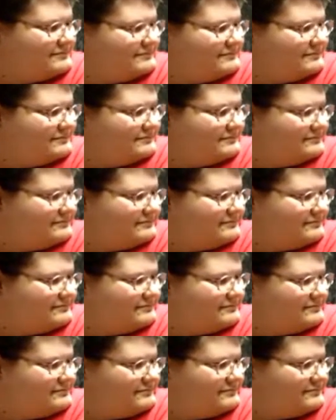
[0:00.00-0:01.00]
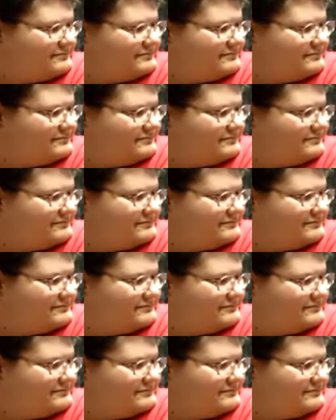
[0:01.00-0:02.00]

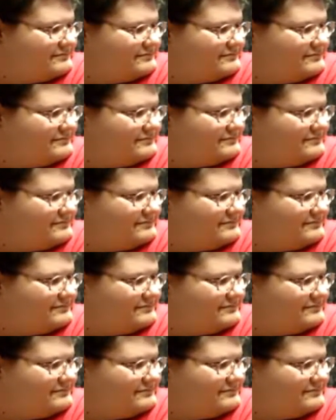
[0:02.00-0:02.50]
(silent)